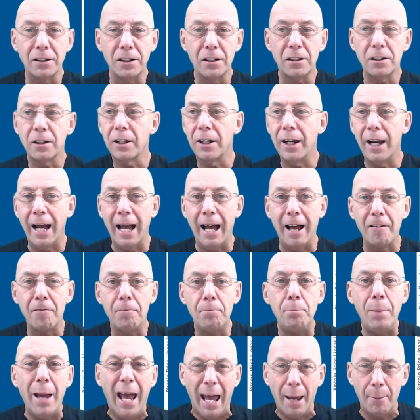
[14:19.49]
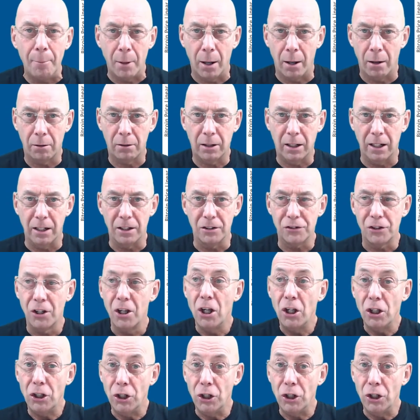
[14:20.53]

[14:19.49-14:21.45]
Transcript: It's going to have bear markets.